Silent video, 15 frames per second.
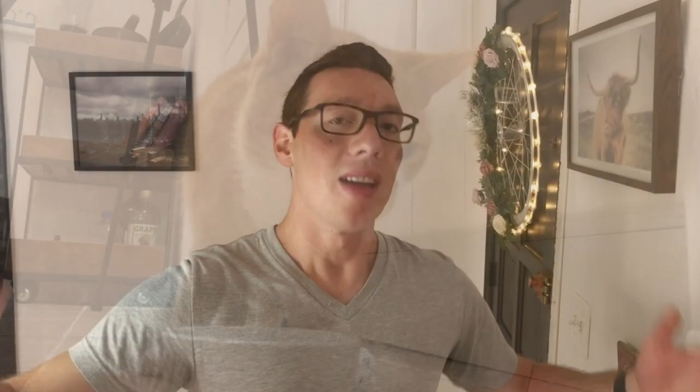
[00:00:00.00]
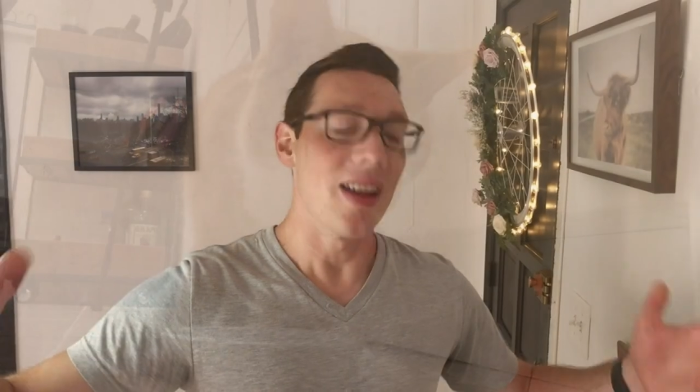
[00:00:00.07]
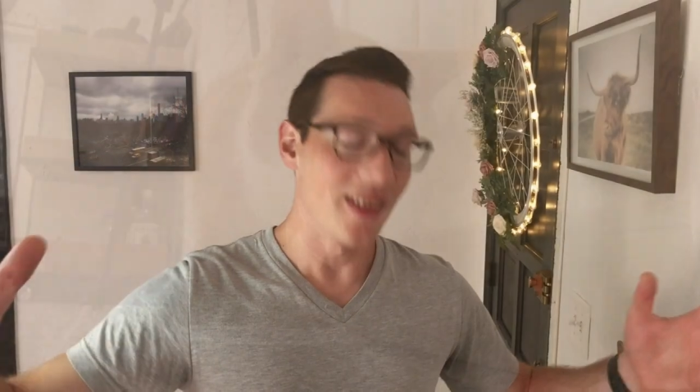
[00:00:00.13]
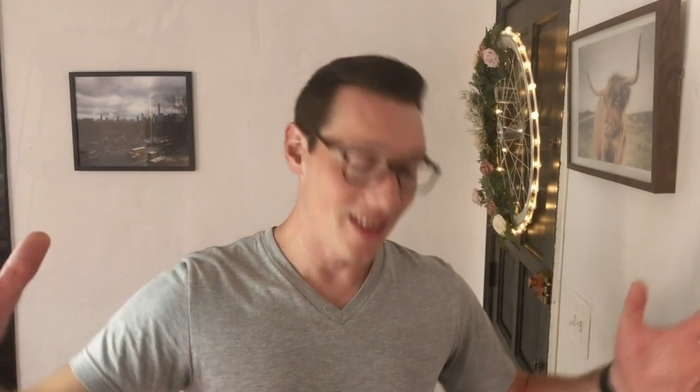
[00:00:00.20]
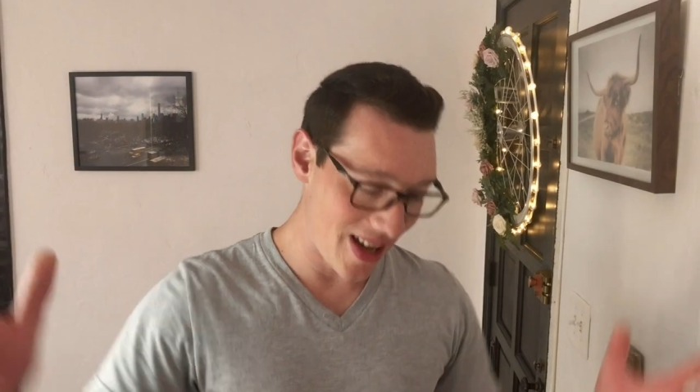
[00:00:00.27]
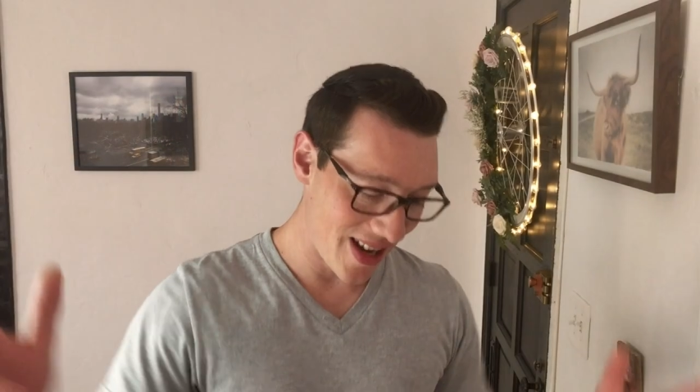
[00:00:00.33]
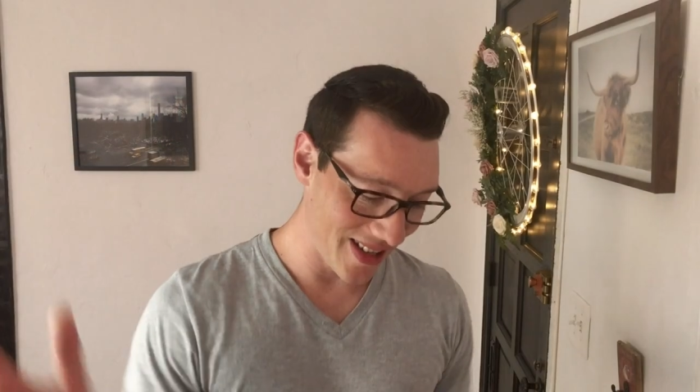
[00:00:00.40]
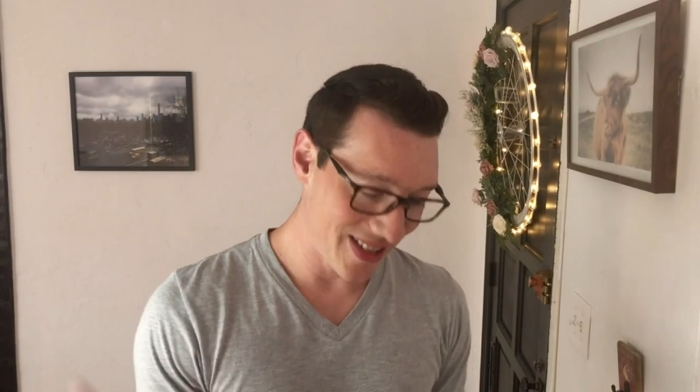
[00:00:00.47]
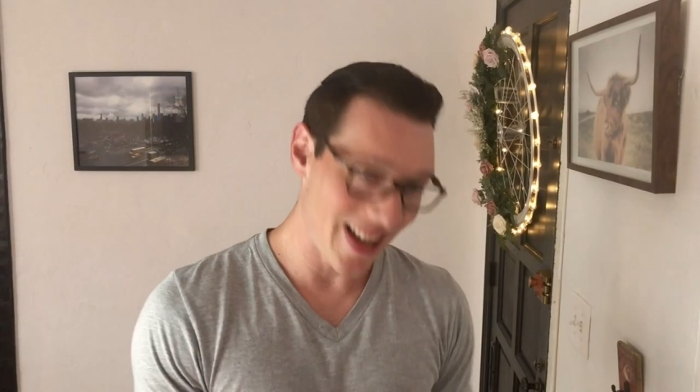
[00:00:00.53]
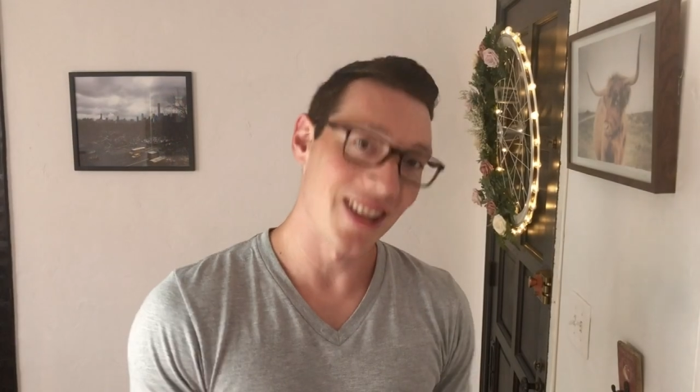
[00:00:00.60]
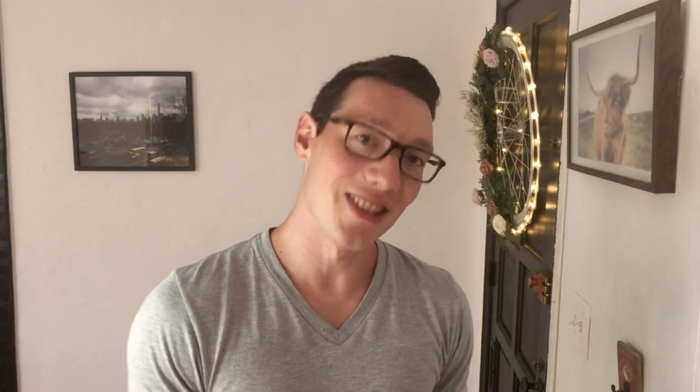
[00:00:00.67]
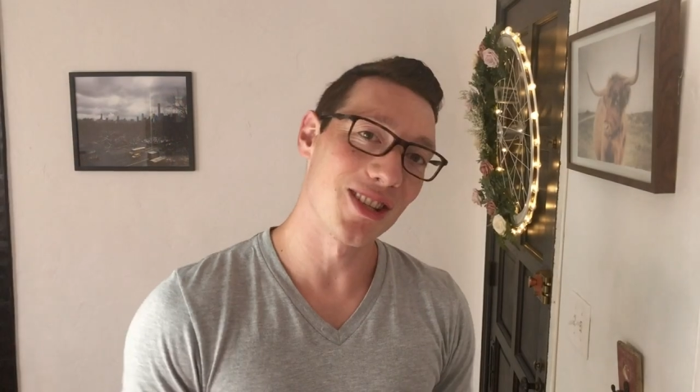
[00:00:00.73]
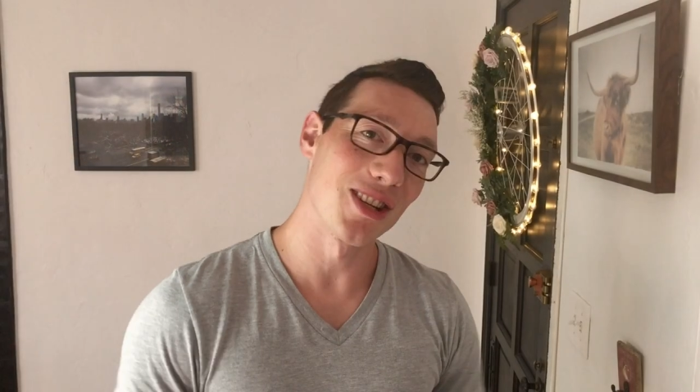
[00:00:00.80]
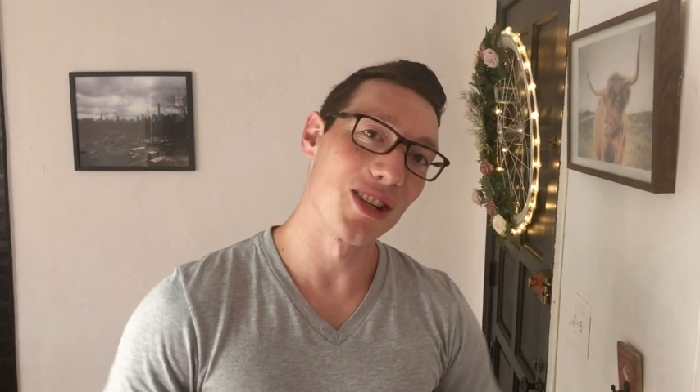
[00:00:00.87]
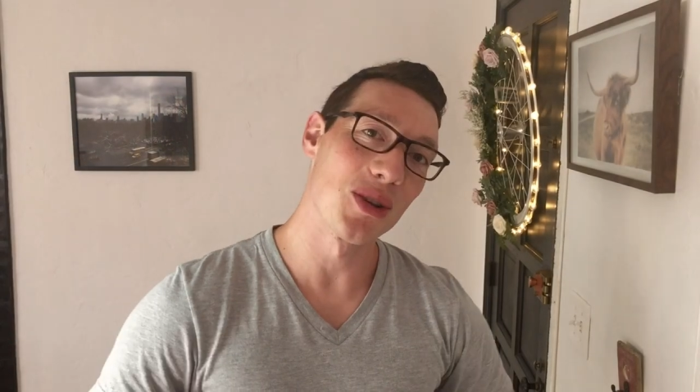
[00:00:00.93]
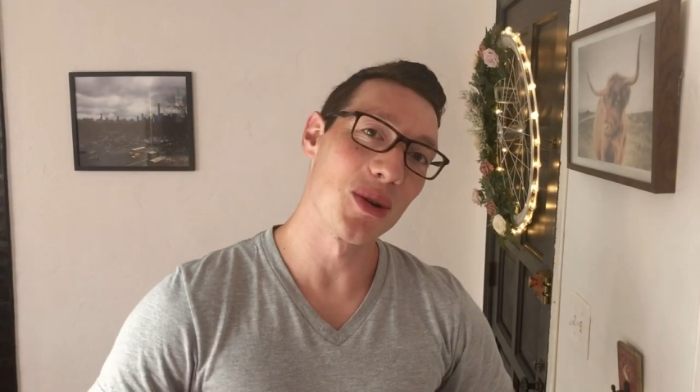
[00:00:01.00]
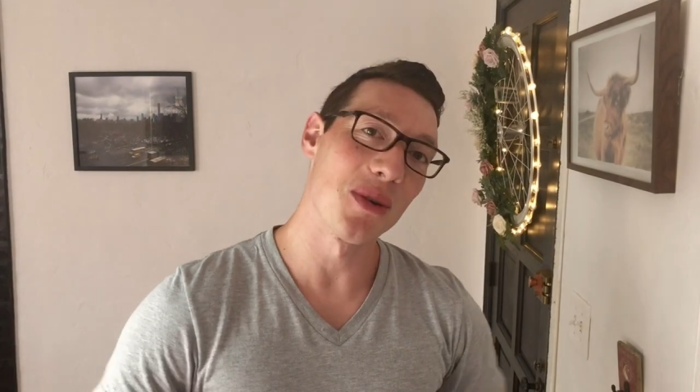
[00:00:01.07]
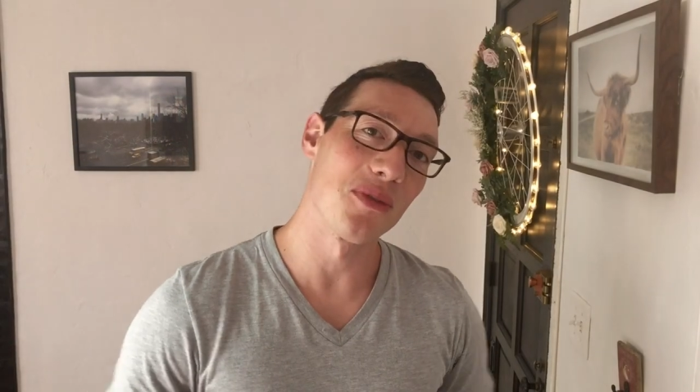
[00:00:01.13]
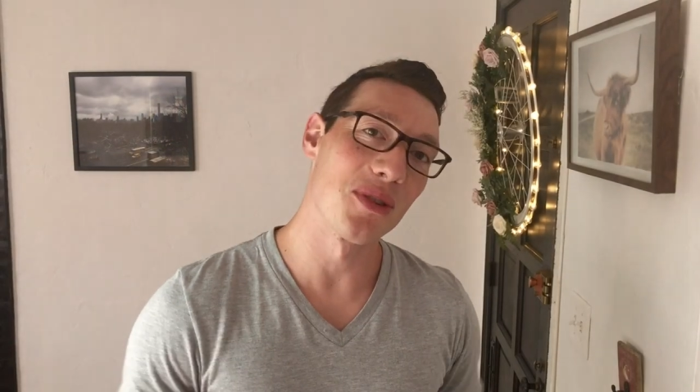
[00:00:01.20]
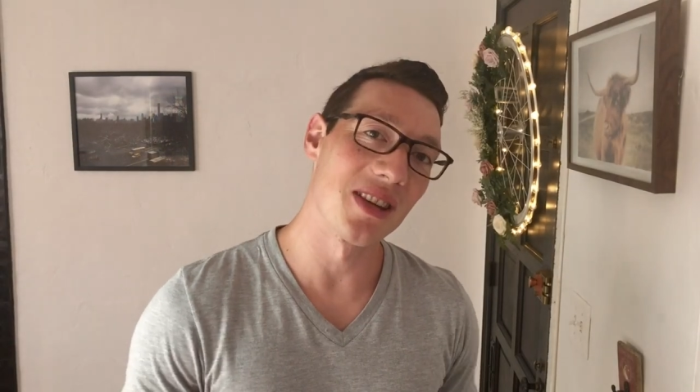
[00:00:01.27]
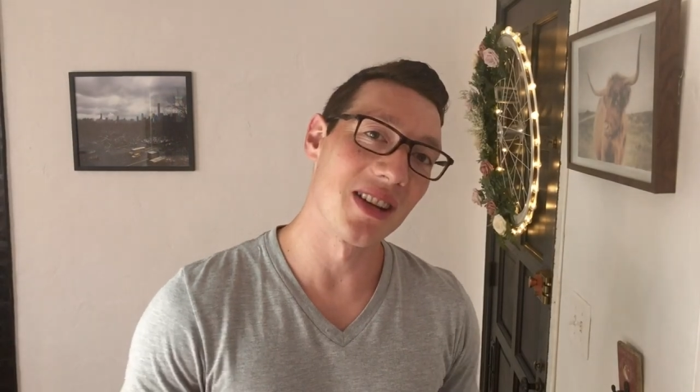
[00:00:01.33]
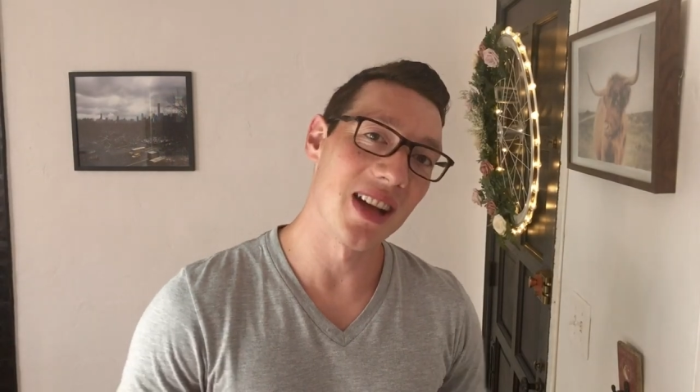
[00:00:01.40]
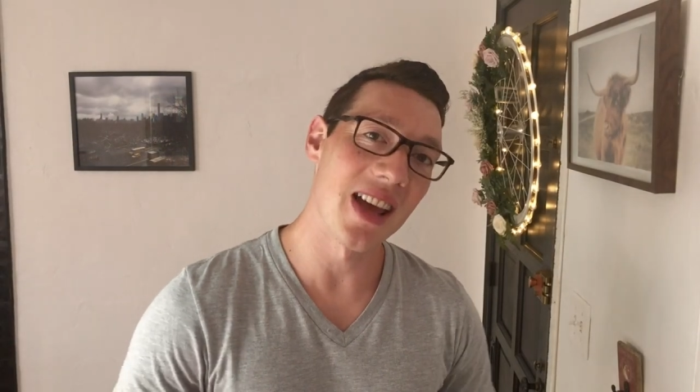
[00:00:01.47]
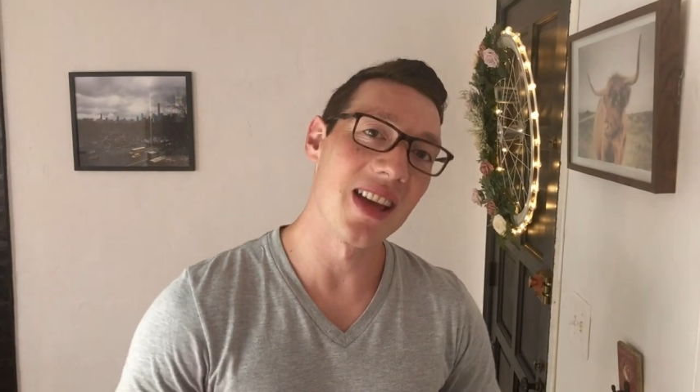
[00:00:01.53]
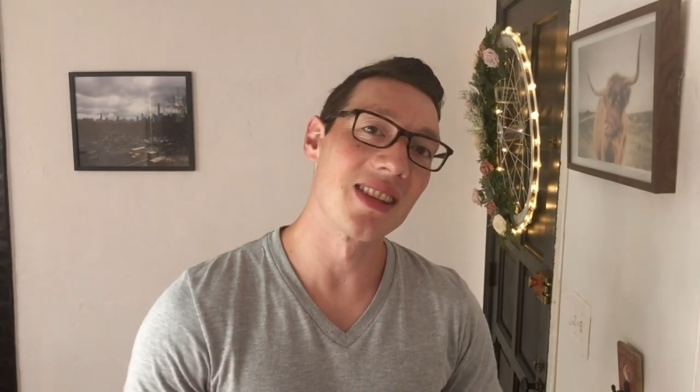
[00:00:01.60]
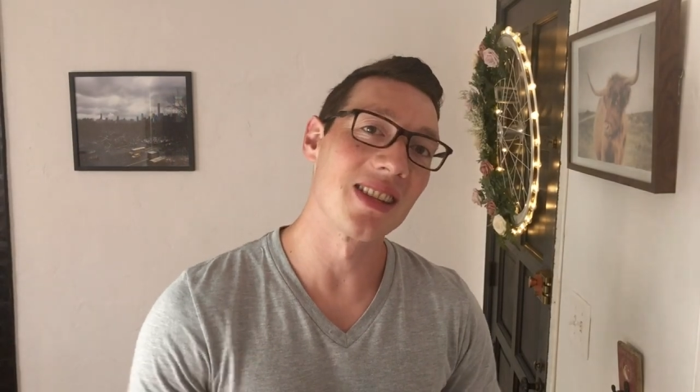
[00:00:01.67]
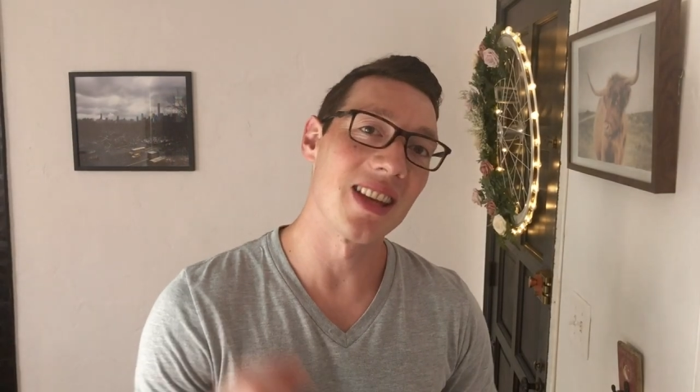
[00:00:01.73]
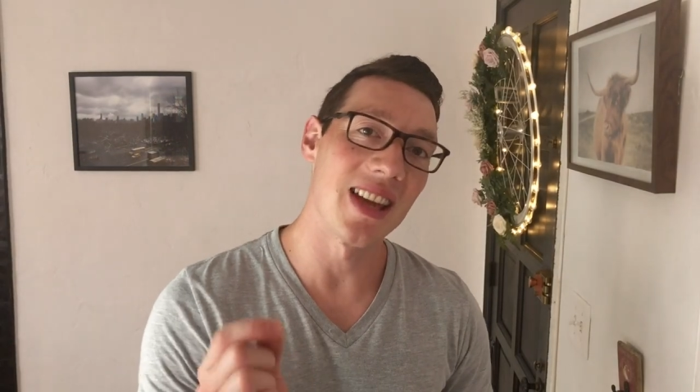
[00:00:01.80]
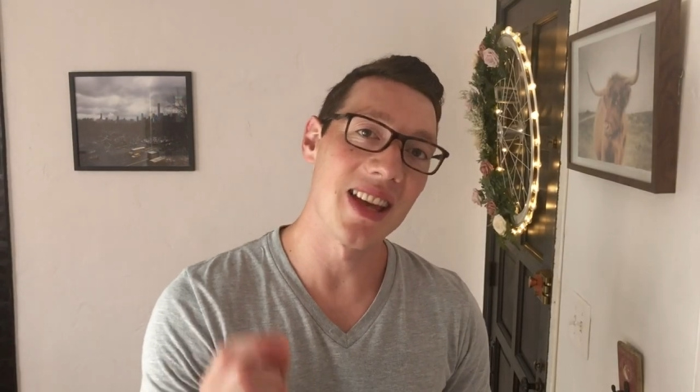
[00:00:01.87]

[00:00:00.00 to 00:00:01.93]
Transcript: And guys, that's gonna do it for today's